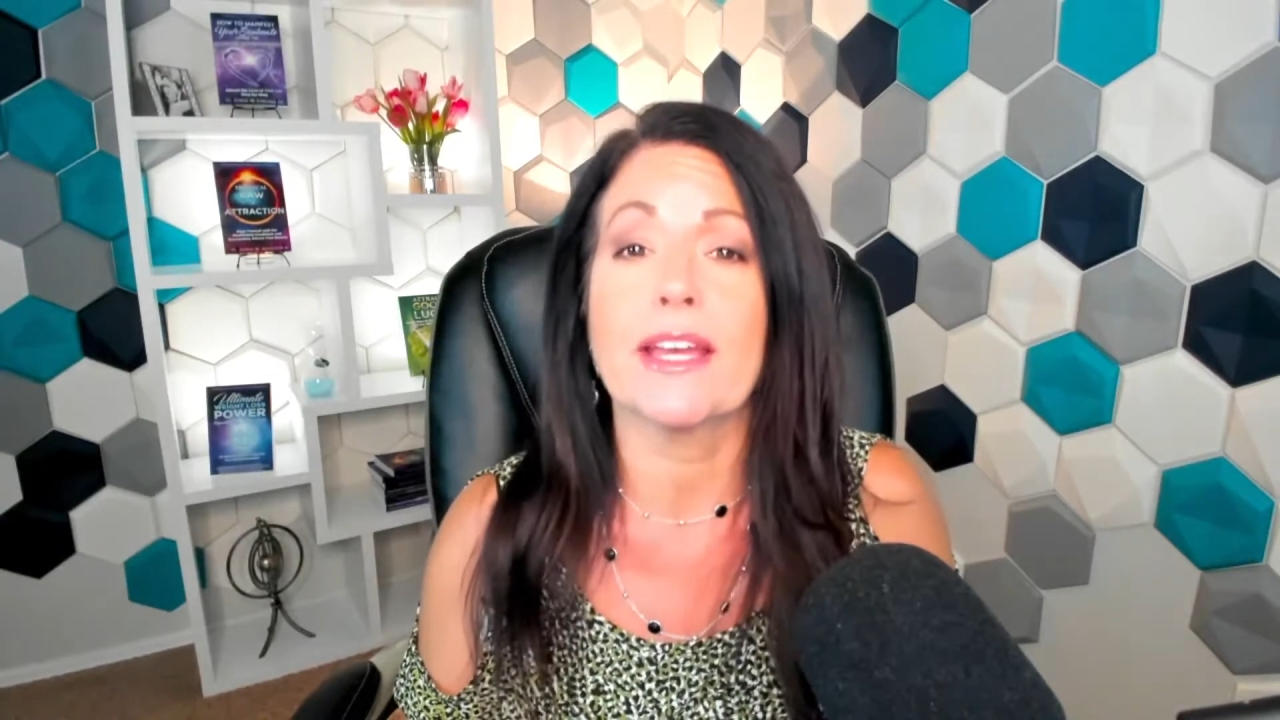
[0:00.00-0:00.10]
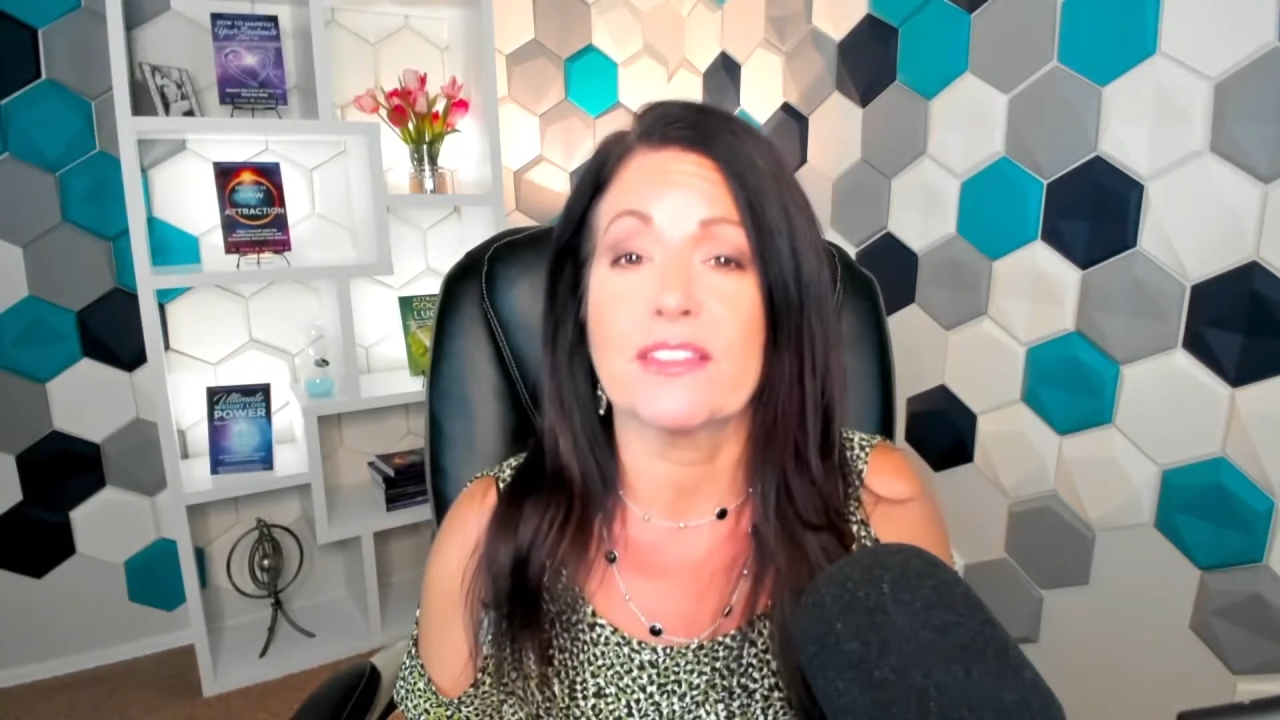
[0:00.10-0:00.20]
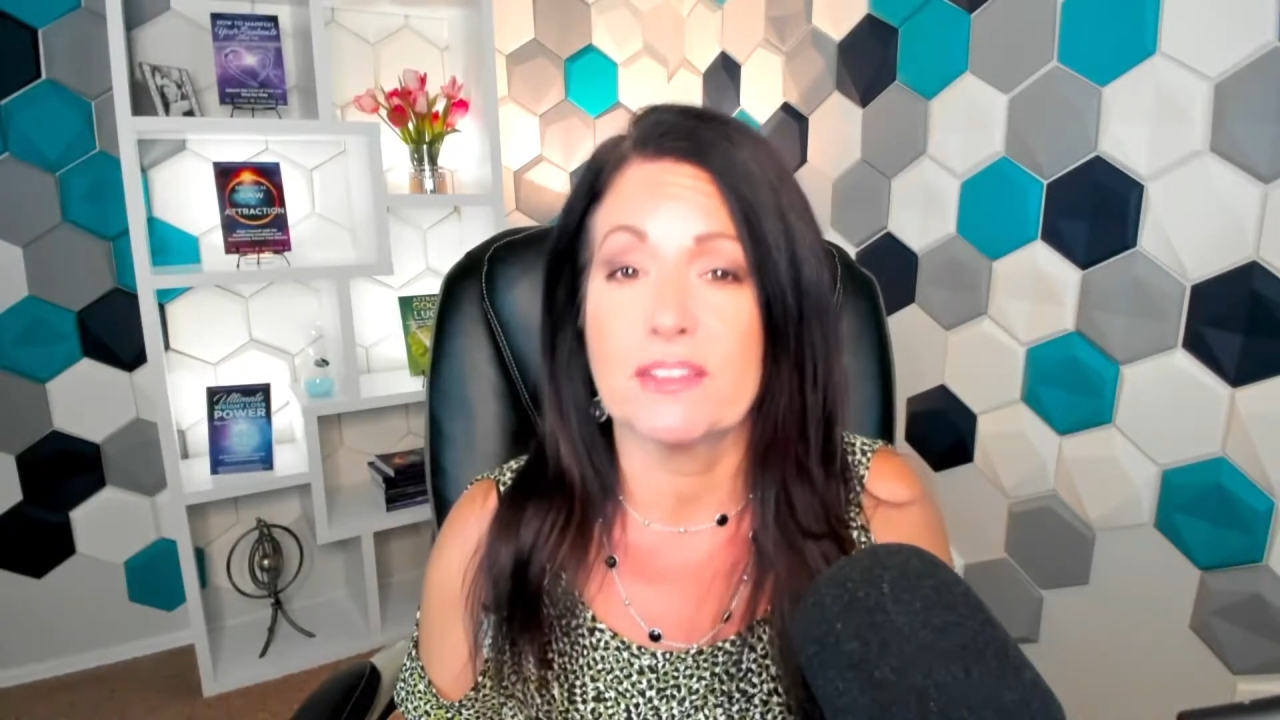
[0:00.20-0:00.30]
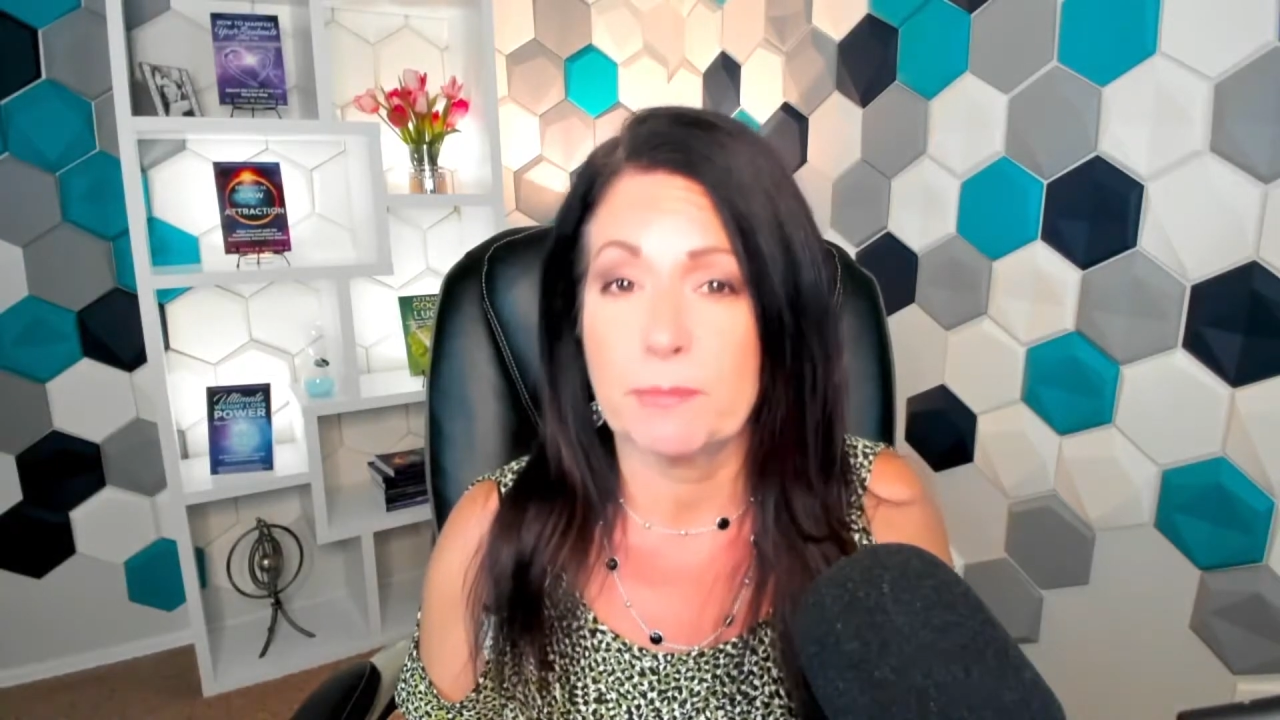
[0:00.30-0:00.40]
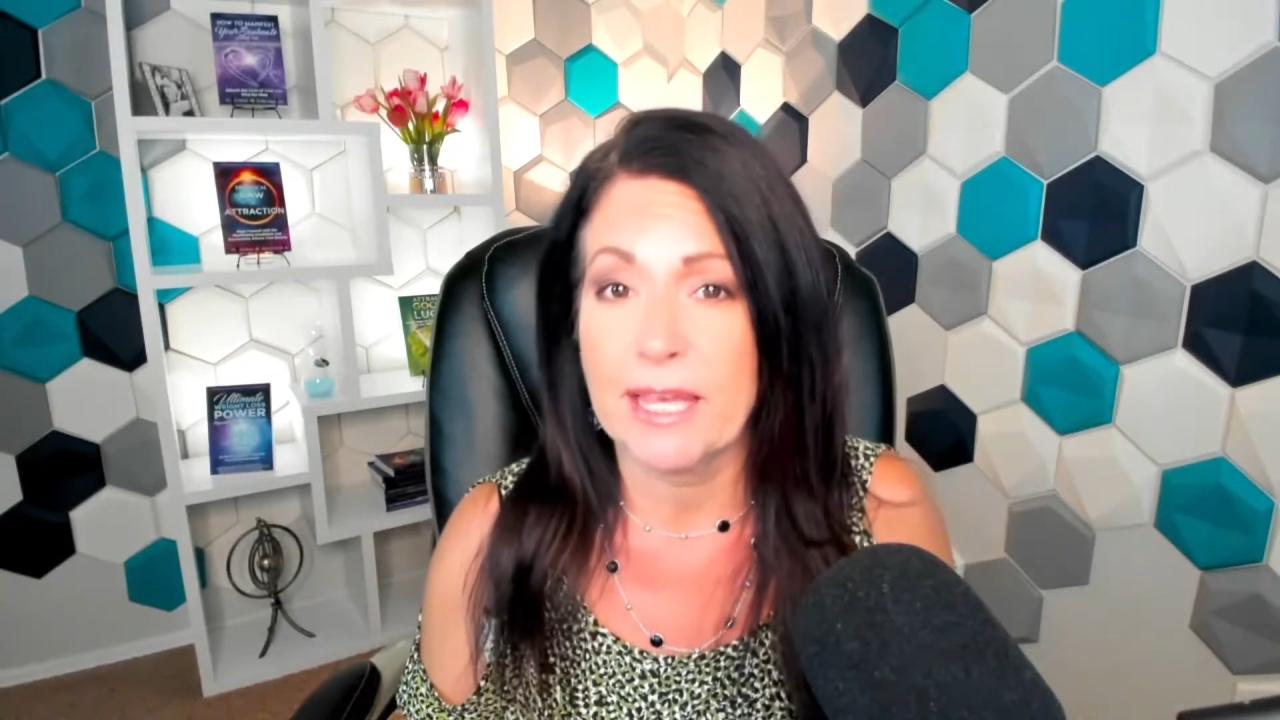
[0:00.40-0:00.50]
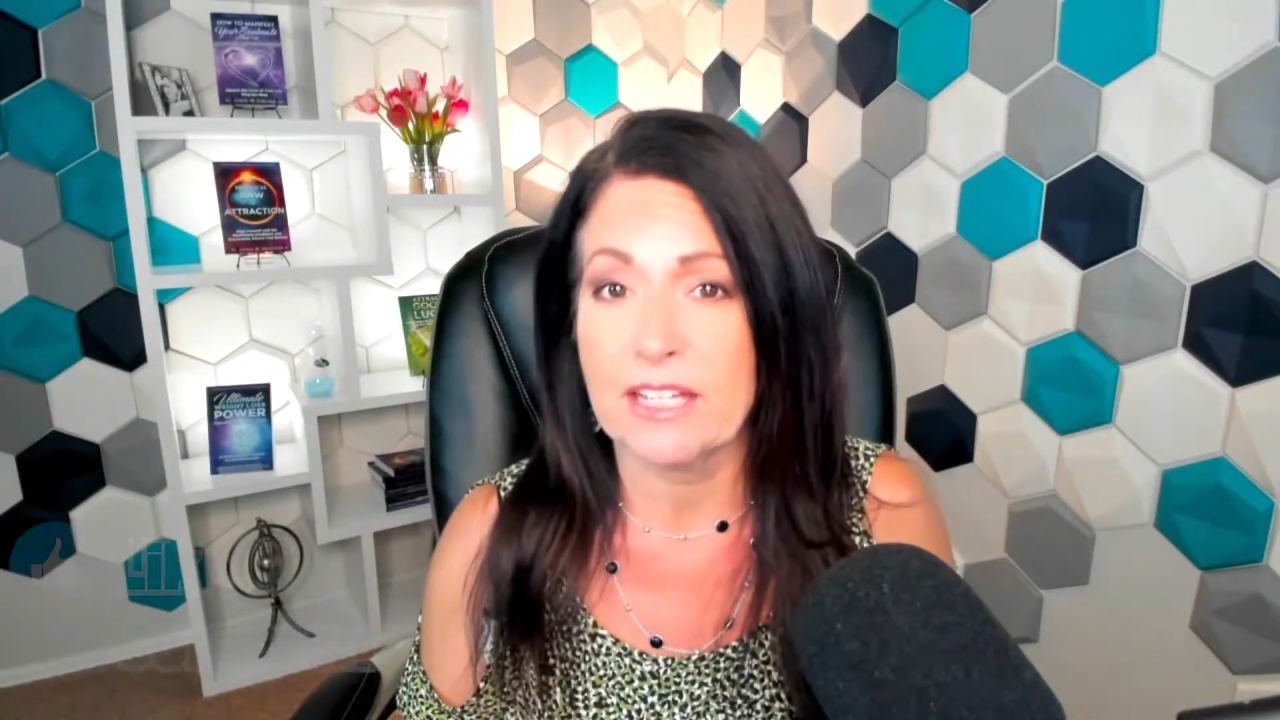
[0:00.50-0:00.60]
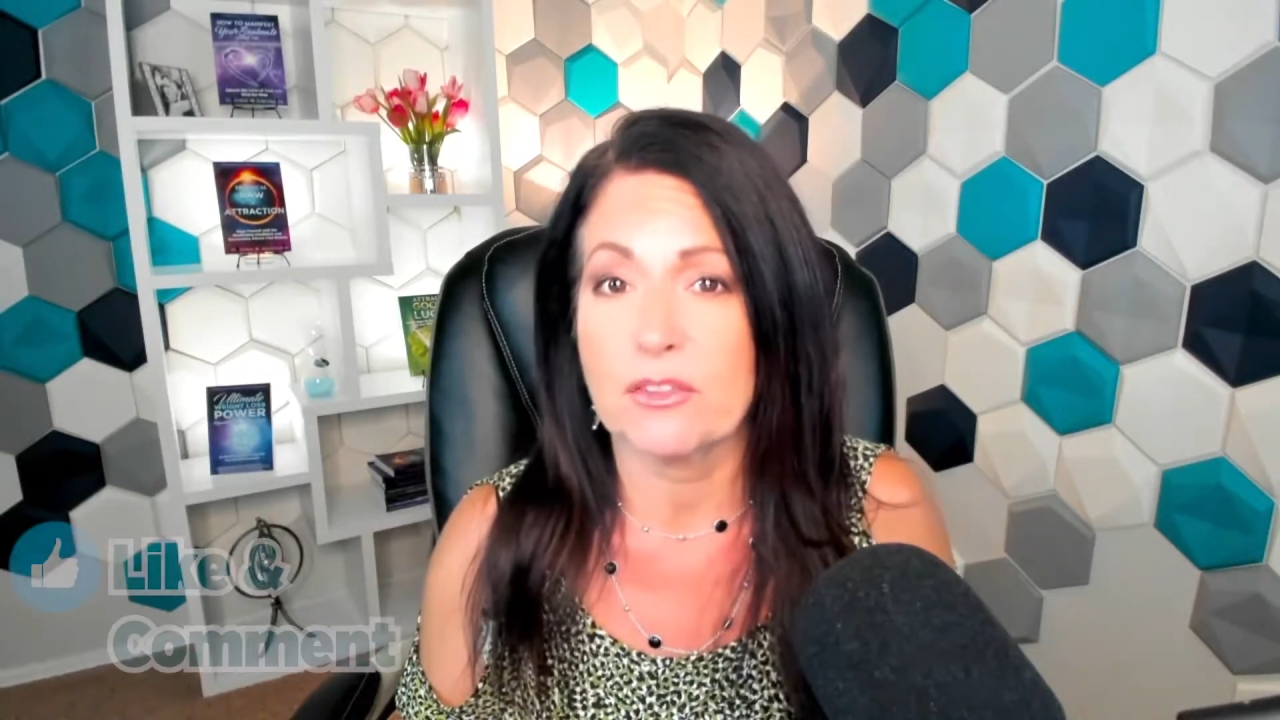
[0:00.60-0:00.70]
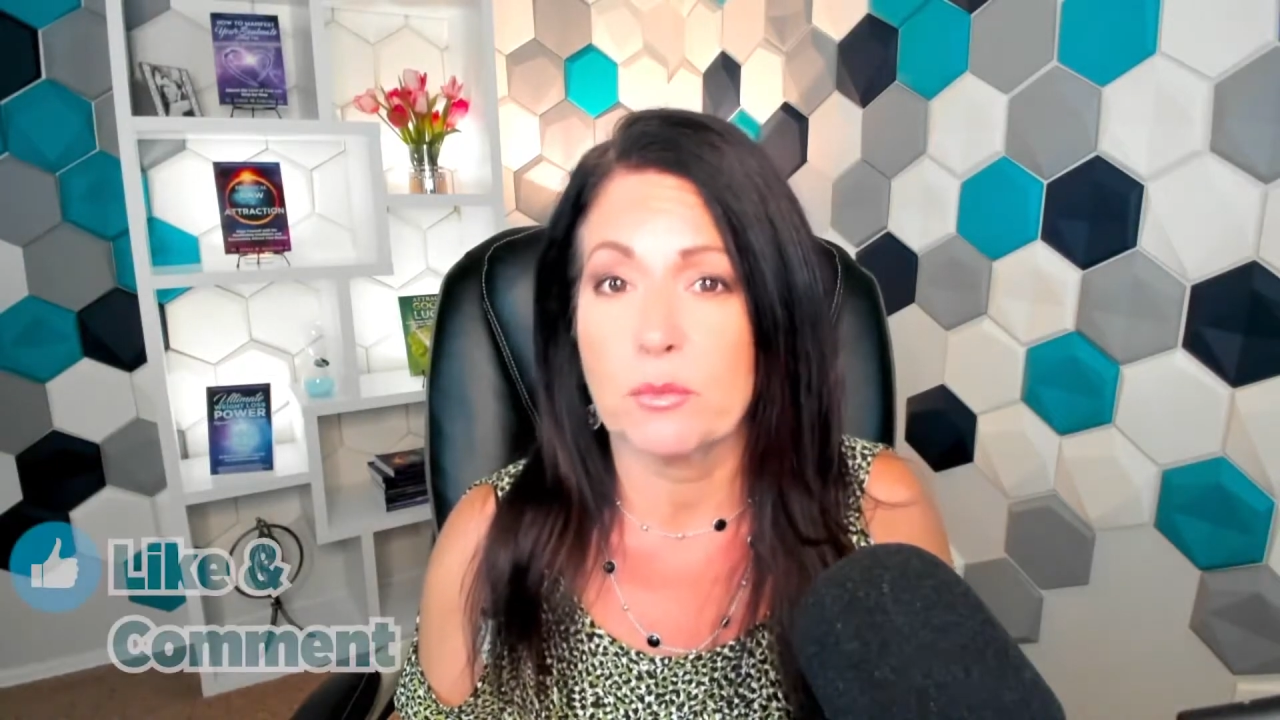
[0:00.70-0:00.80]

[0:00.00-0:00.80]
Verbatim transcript: expect